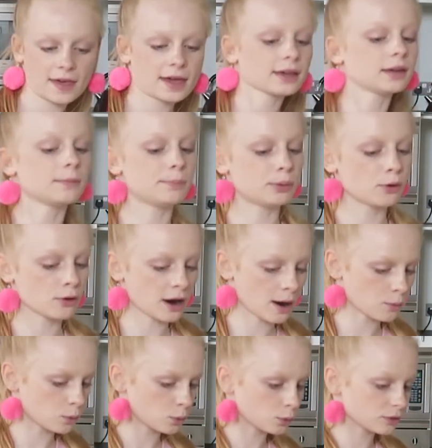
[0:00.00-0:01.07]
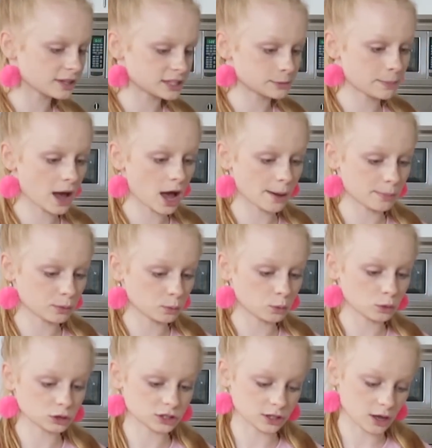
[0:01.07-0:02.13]
thing and pour out all this purple
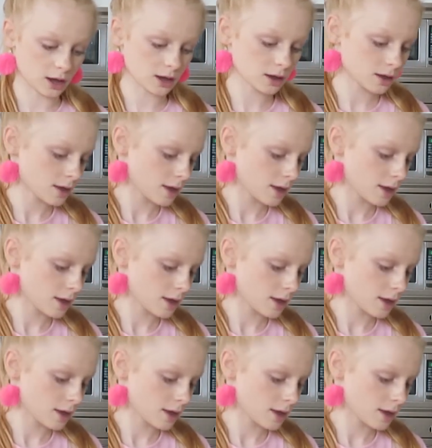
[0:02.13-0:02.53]
water.